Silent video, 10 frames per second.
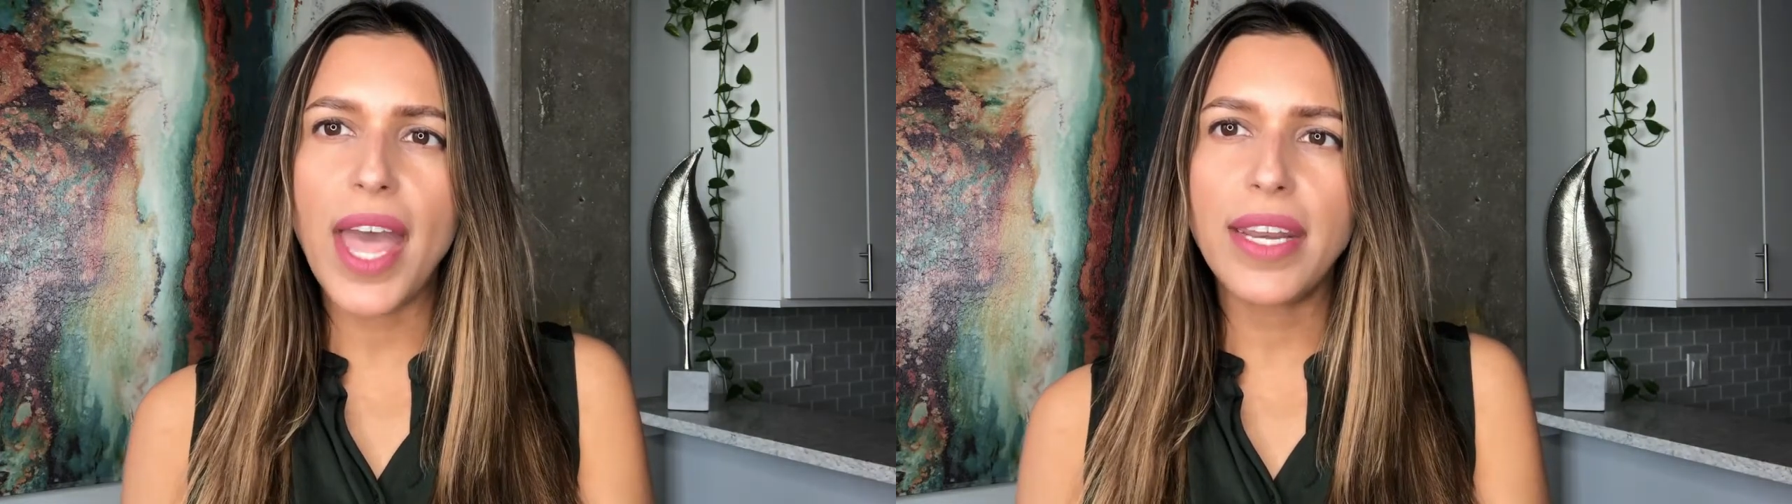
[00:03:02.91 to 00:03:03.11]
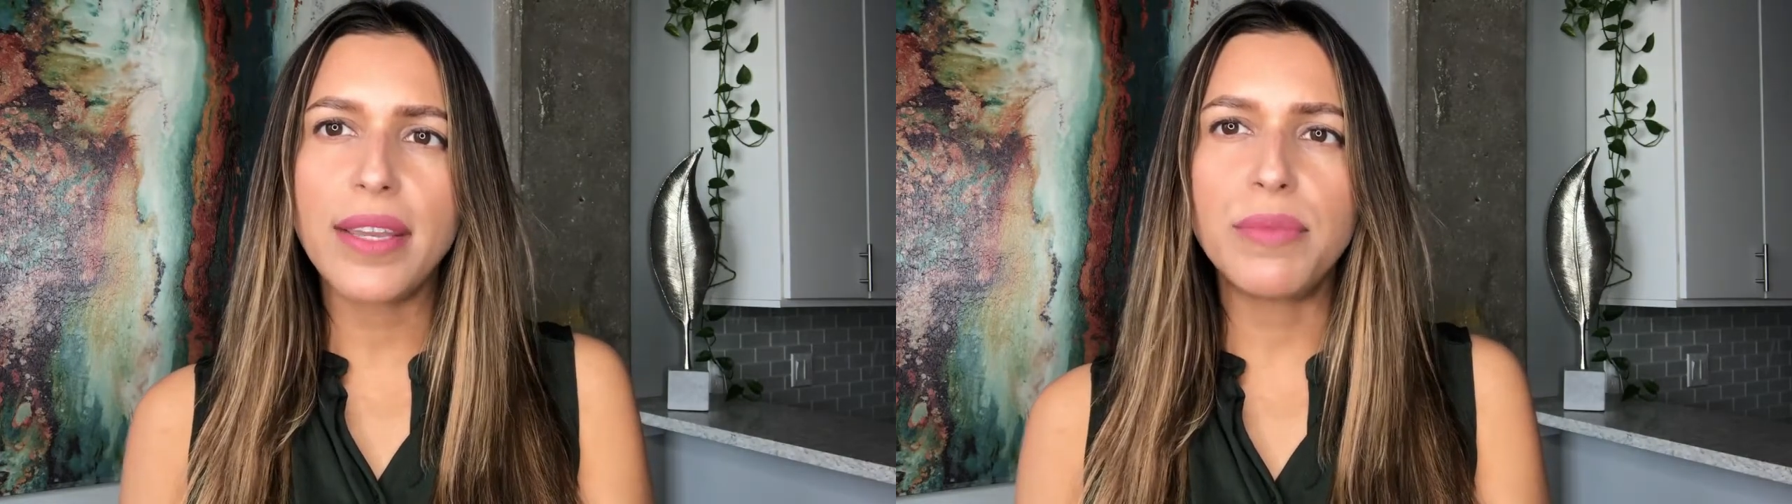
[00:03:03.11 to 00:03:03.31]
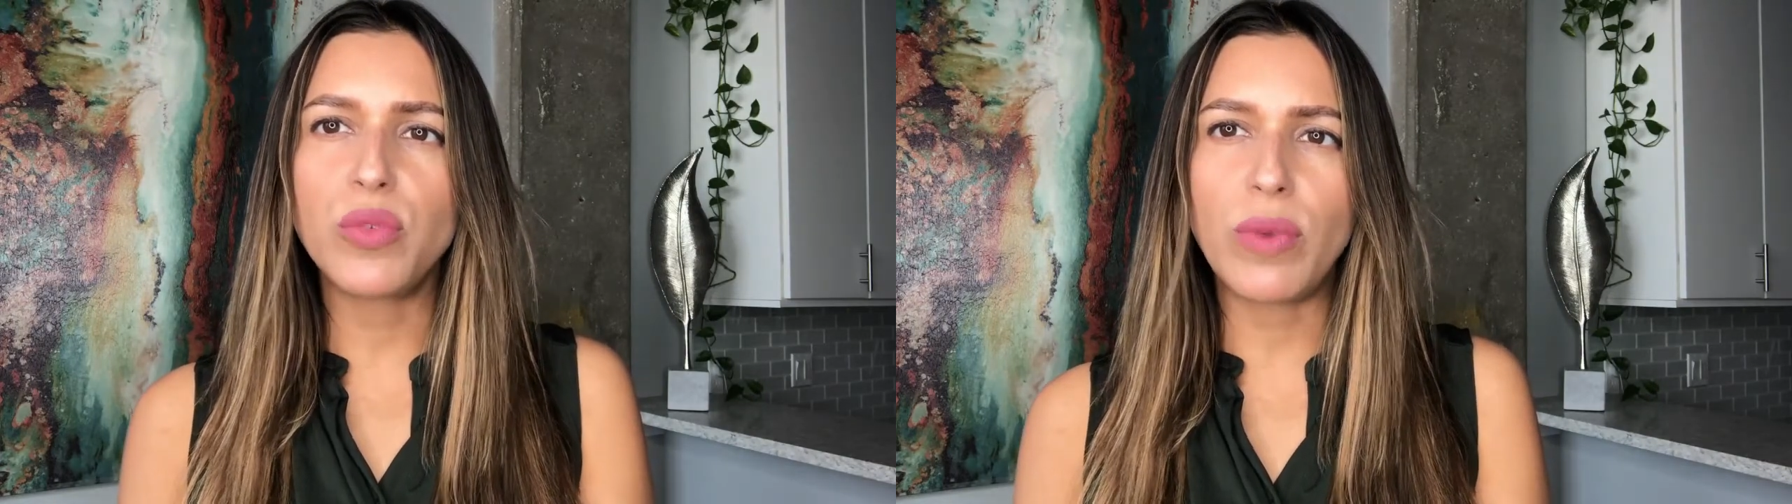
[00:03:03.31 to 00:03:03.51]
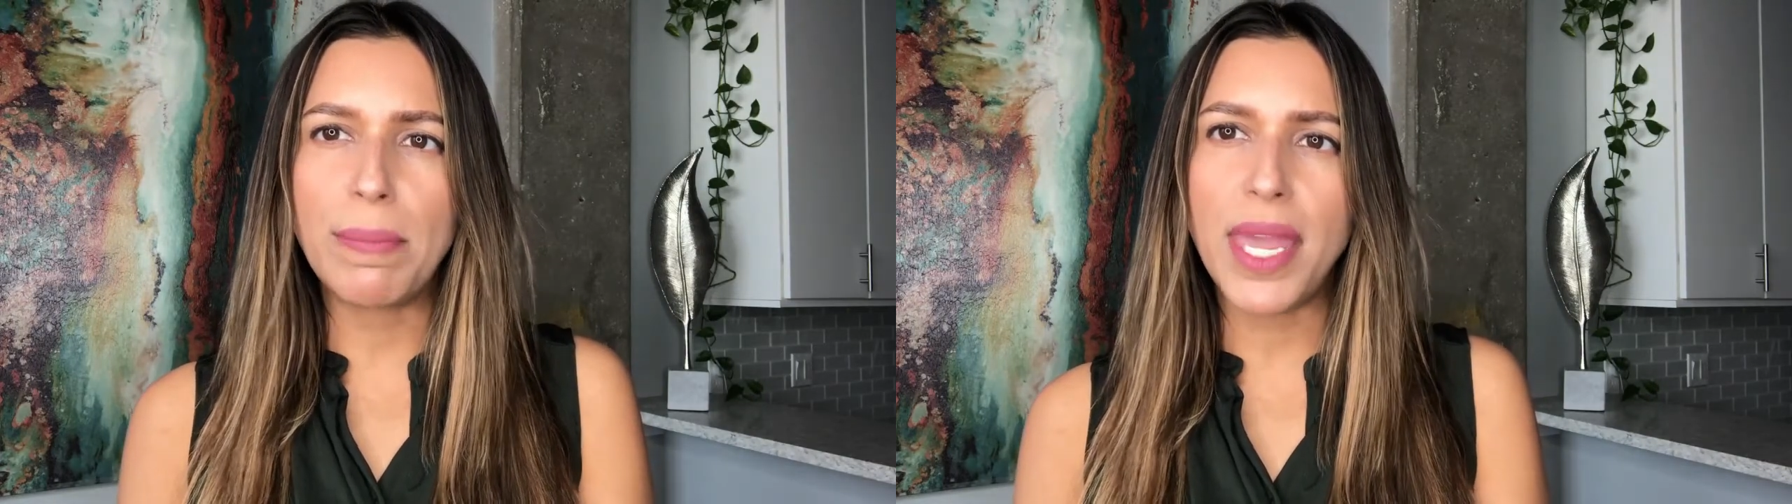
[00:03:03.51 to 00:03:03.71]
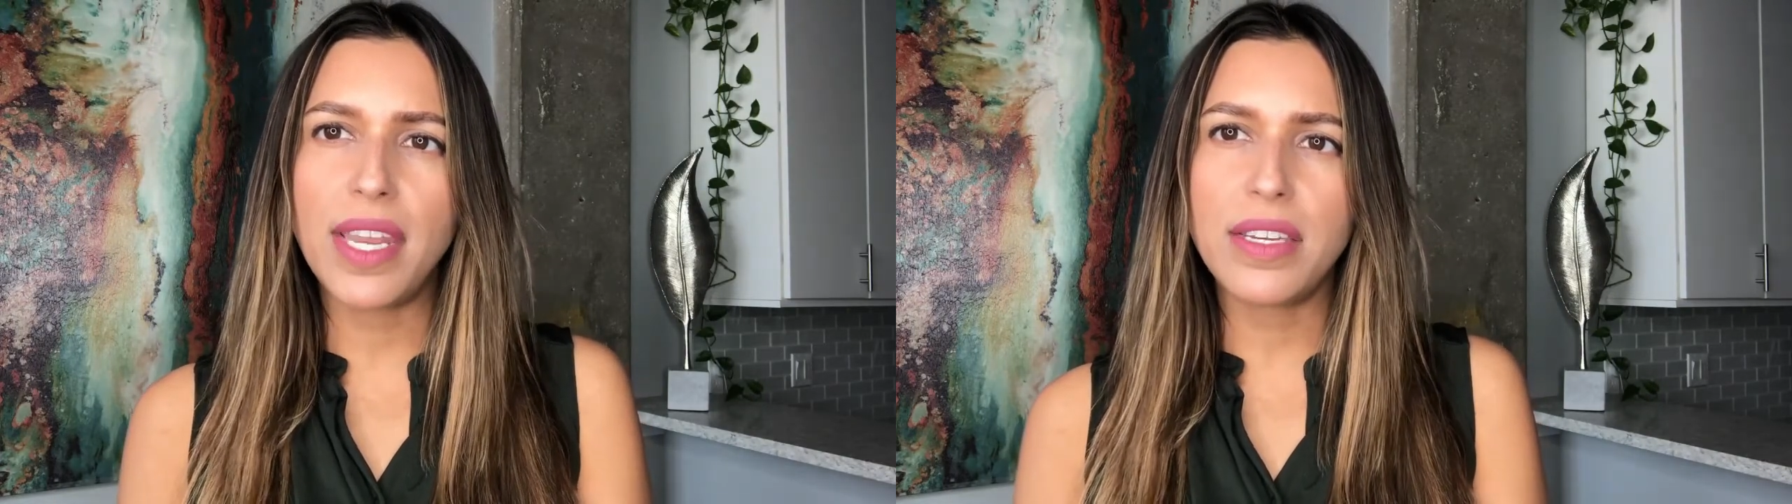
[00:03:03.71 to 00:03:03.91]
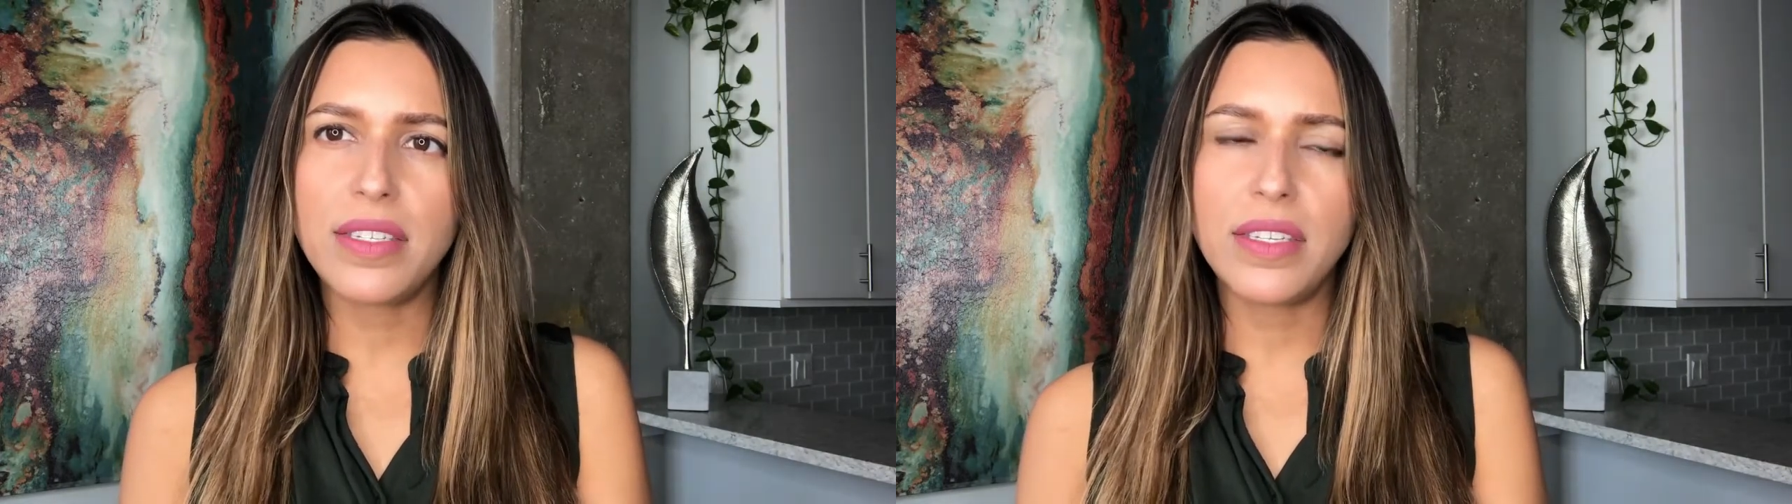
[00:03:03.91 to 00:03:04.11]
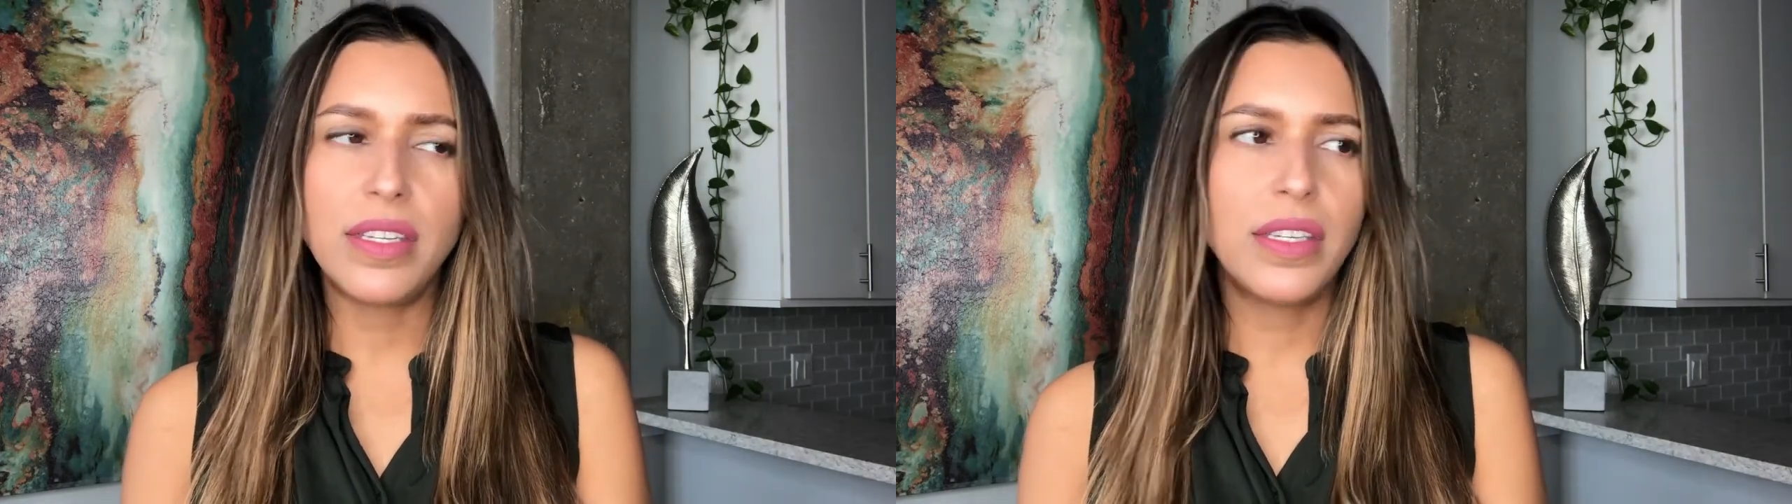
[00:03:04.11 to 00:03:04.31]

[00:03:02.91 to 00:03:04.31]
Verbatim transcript: items remained,